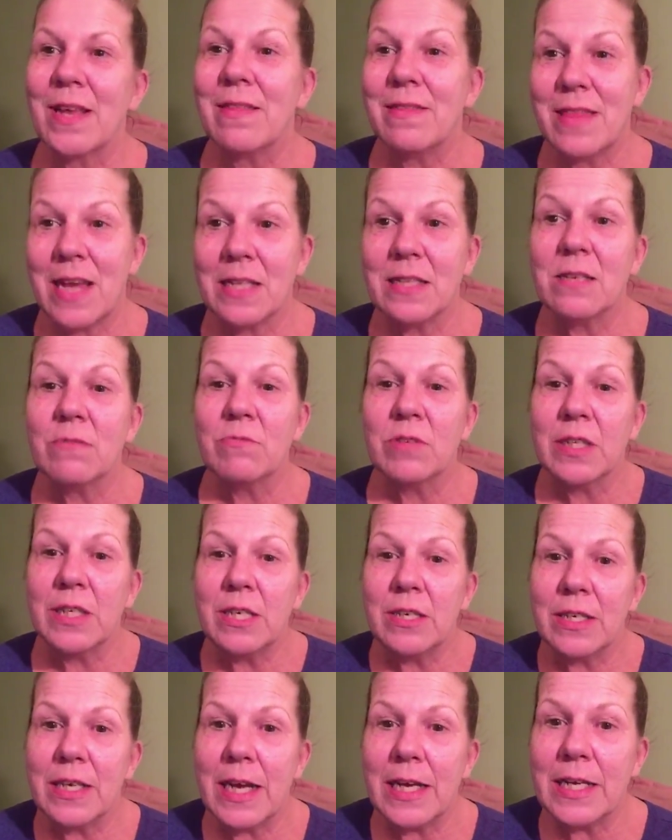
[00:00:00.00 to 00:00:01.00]
that's a really
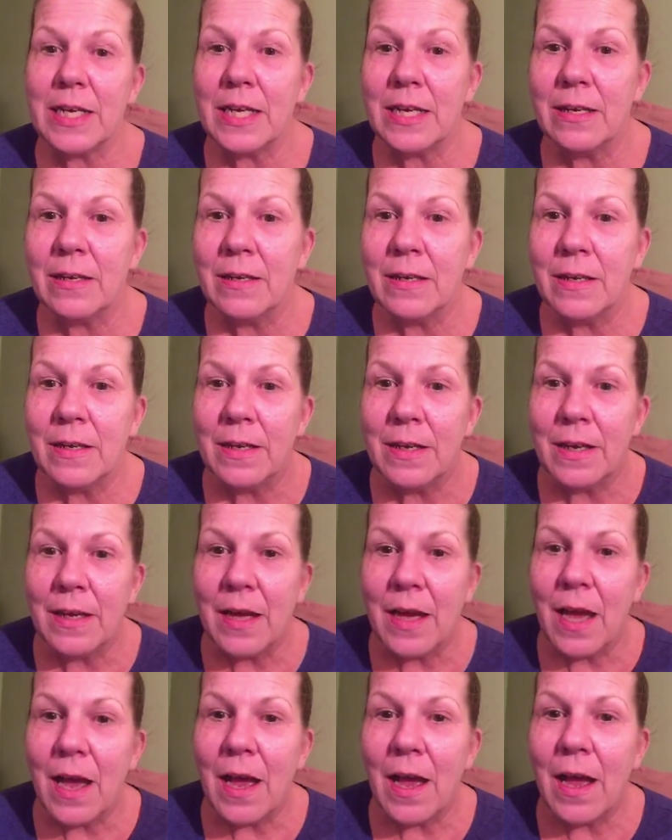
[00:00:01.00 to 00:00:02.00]
good idea.
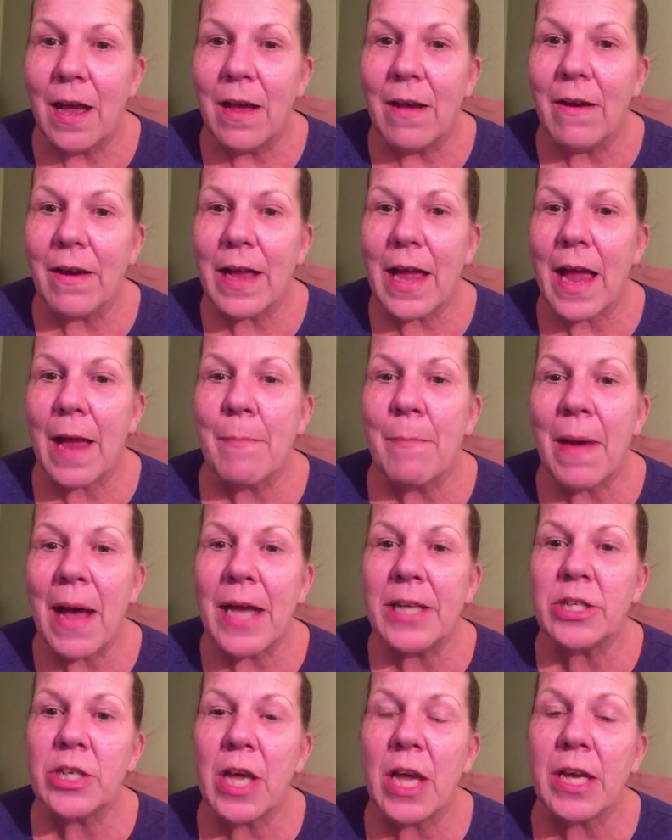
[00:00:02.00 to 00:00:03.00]
Okay,
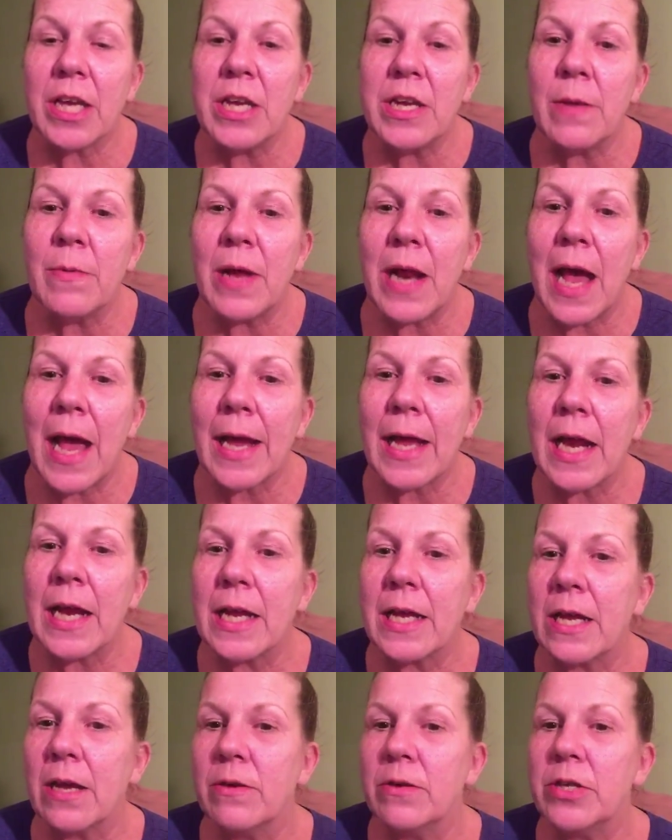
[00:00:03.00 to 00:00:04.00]
bye, Chuck. You know what? I got to
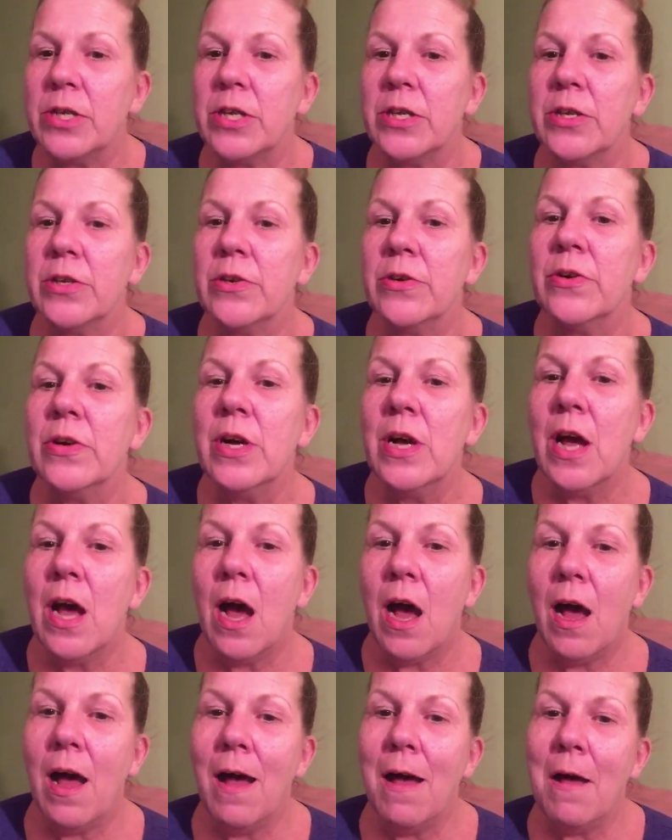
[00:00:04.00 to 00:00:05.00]
go too.
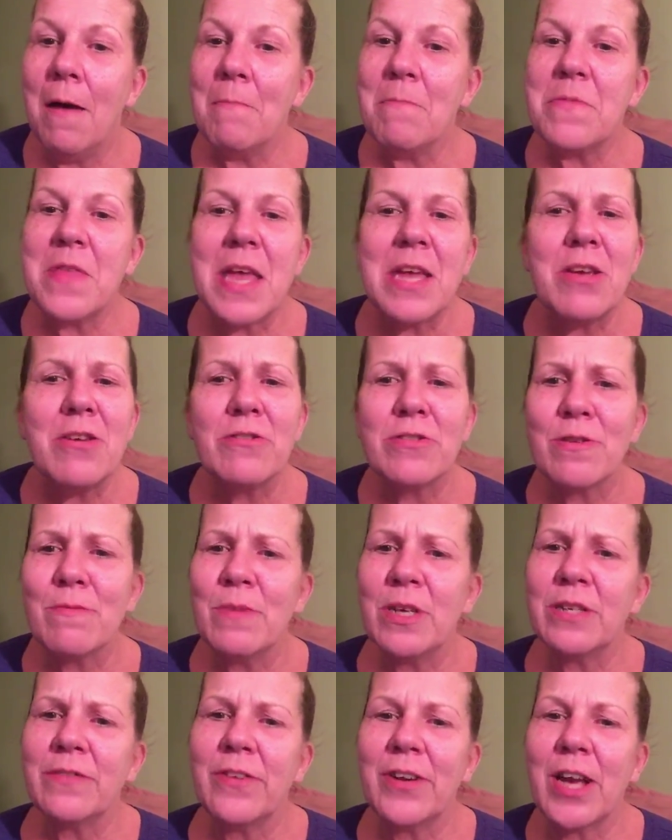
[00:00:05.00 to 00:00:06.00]
Thank you so
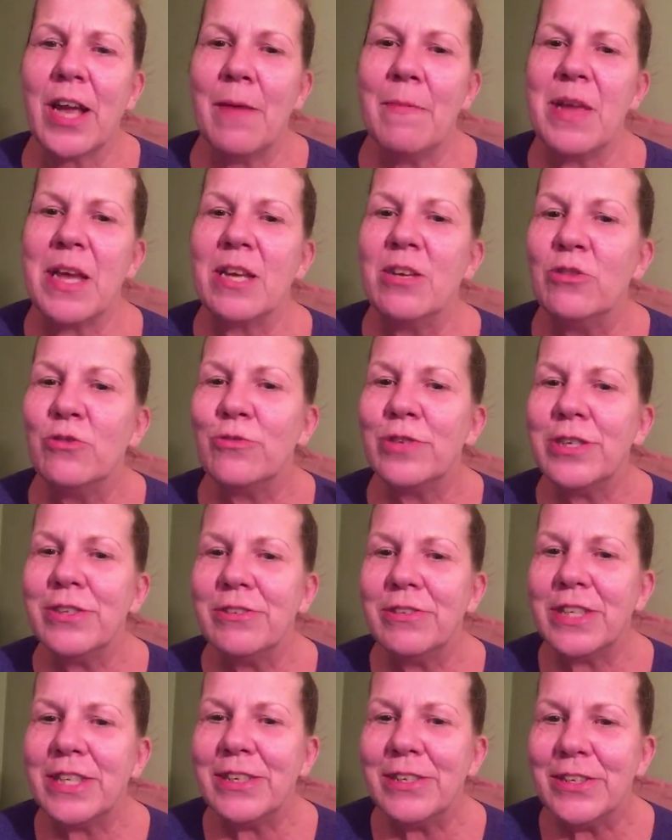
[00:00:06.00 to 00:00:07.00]
much for coming. Enjoy your
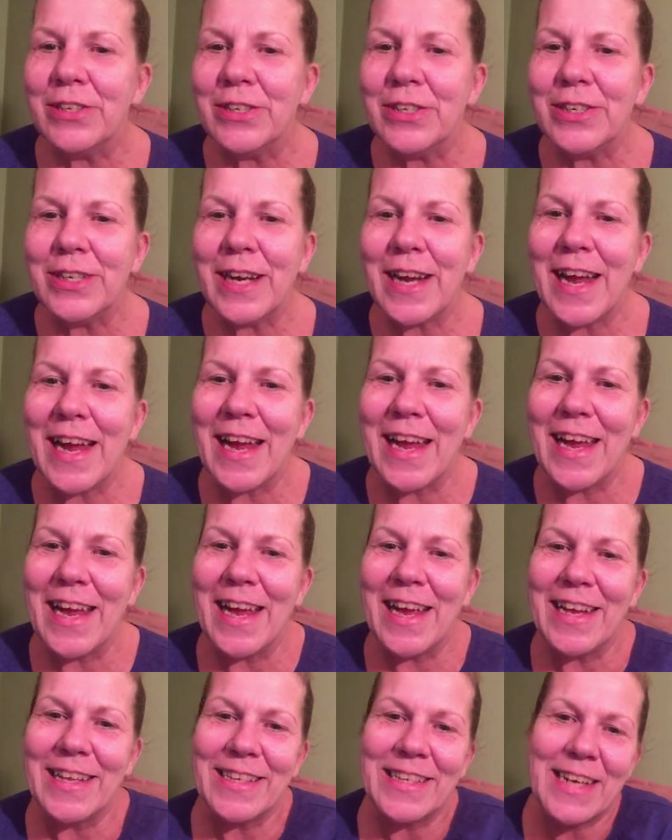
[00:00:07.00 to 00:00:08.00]
dinner
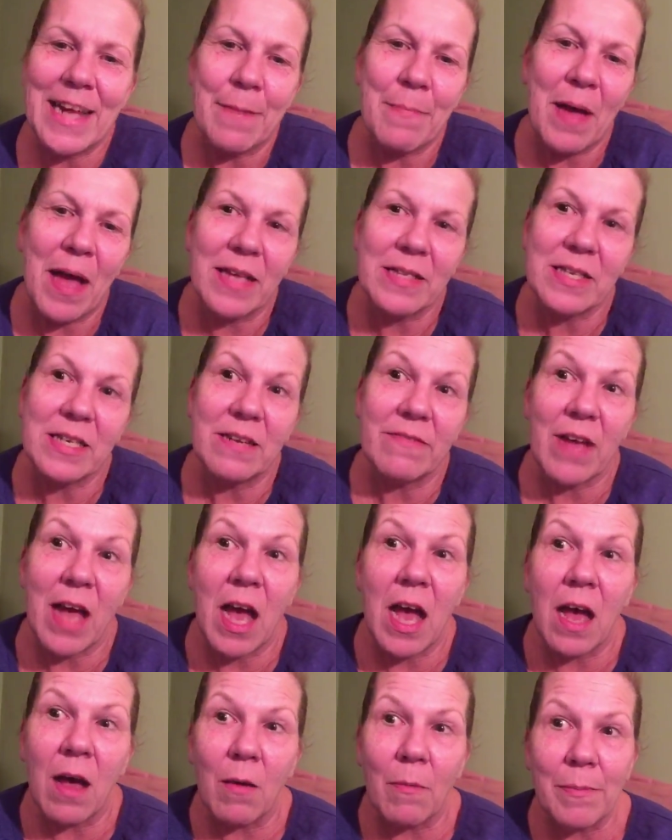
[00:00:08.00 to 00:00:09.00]
and stay positive.
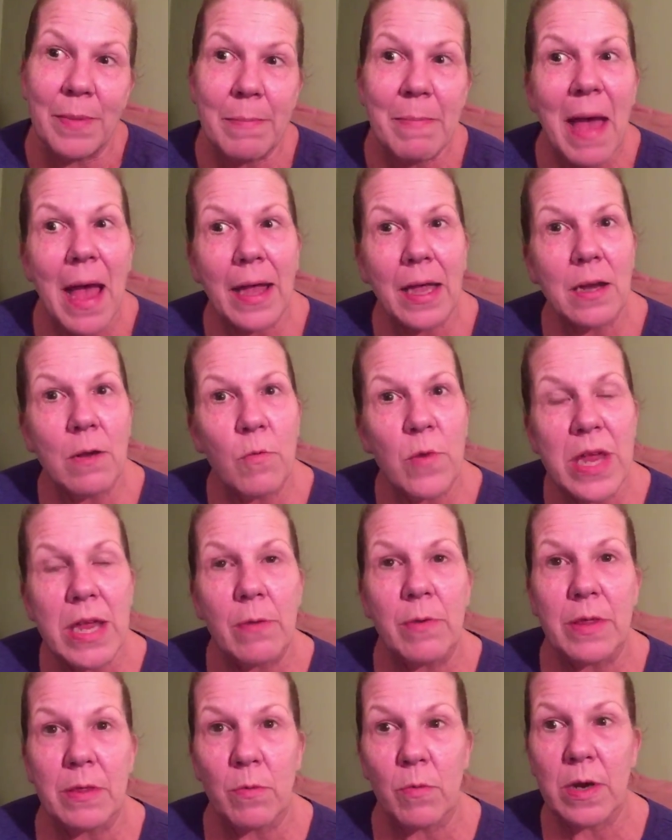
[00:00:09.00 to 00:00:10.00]
I'll be back in a week
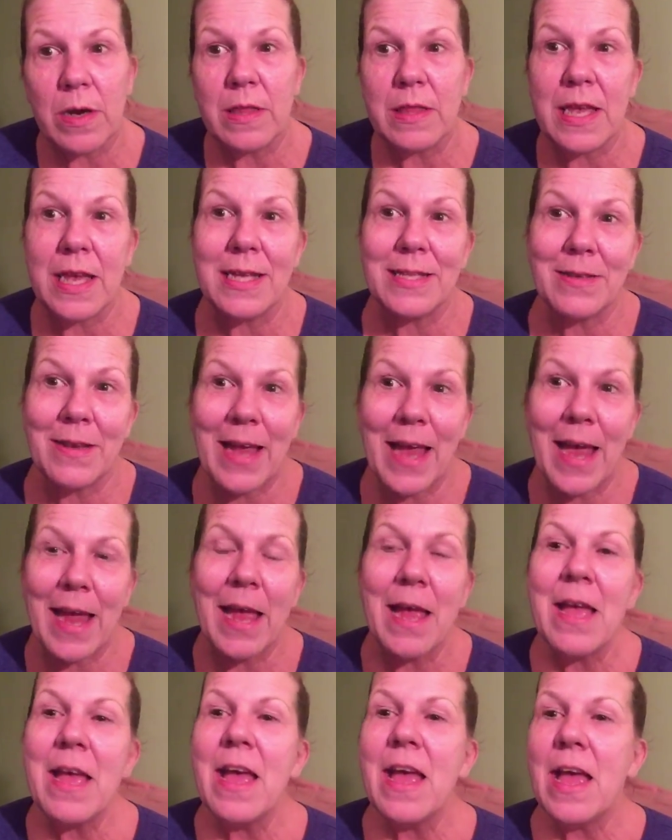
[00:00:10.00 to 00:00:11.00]
with one of these, okay?
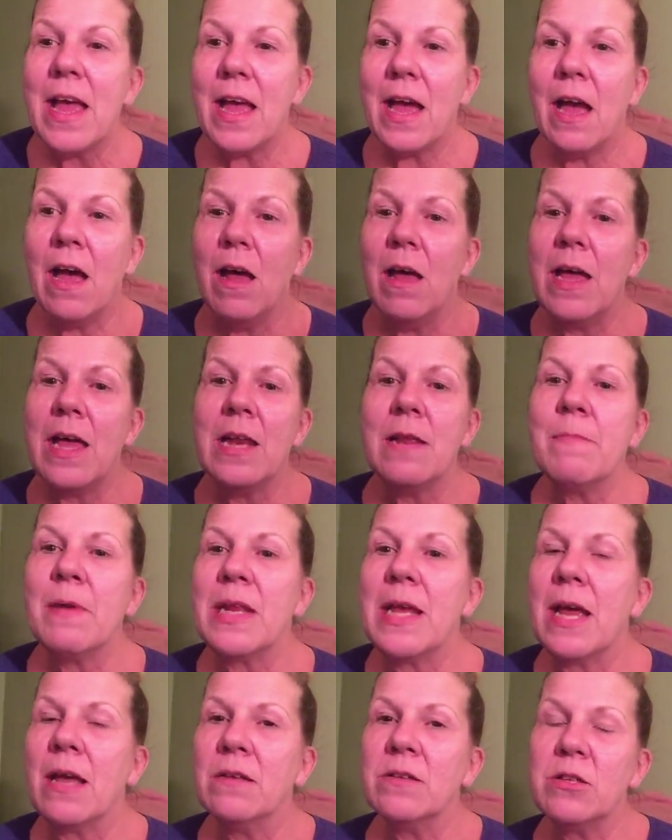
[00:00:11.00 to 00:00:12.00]

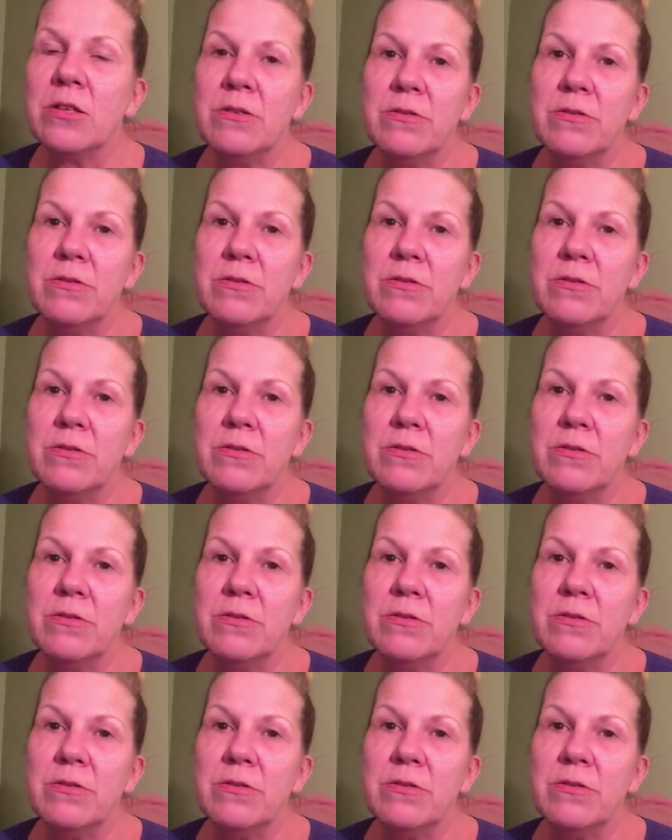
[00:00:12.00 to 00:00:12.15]
Anybody else